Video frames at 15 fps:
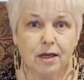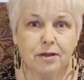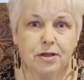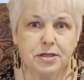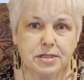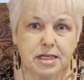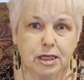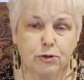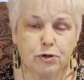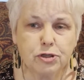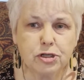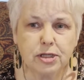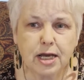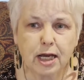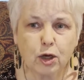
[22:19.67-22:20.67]
The secret to
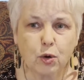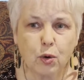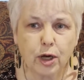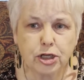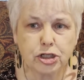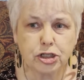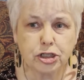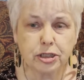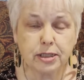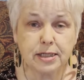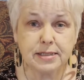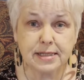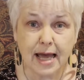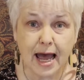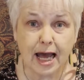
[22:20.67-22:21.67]
that question
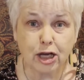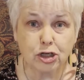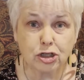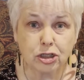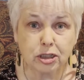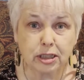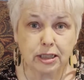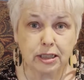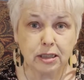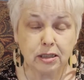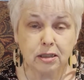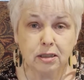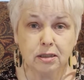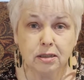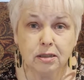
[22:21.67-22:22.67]
is actually
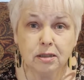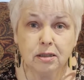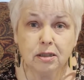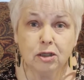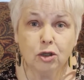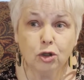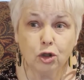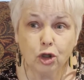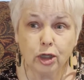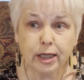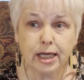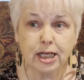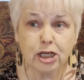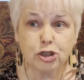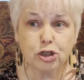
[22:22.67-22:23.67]

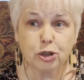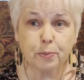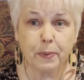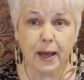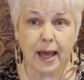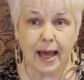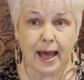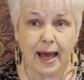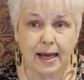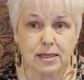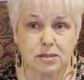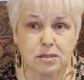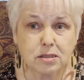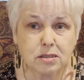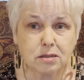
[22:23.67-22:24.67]
looking at your
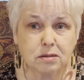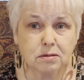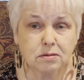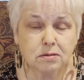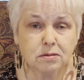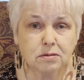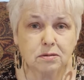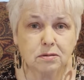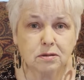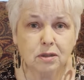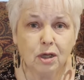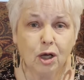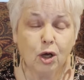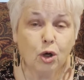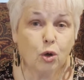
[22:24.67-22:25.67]
past.
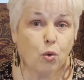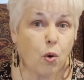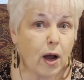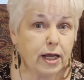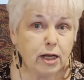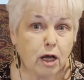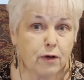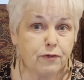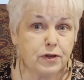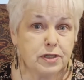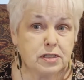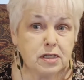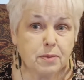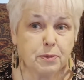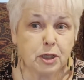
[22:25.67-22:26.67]
Quite often
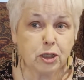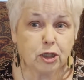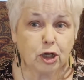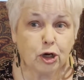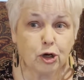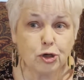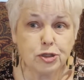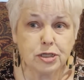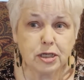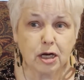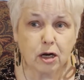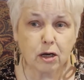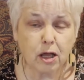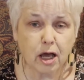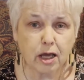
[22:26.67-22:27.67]
something occurs in
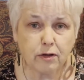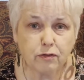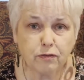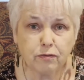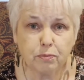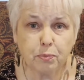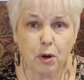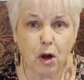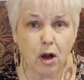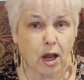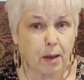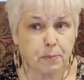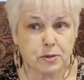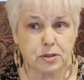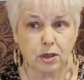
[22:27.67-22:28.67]
our life,
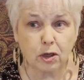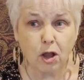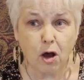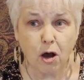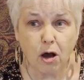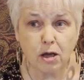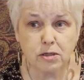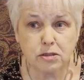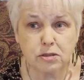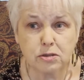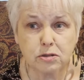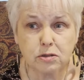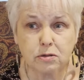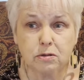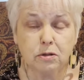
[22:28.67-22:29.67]
perhaps a
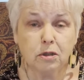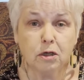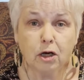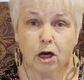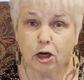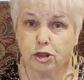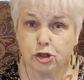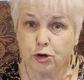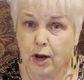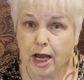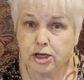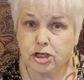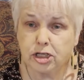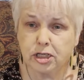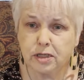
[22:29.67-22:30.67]
loss, a
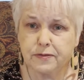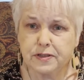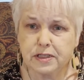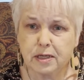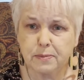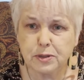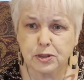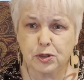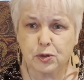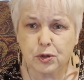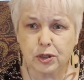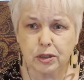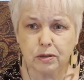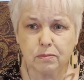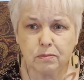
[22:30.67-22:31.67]
tragedy of some
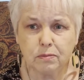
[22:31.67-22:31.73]
sort.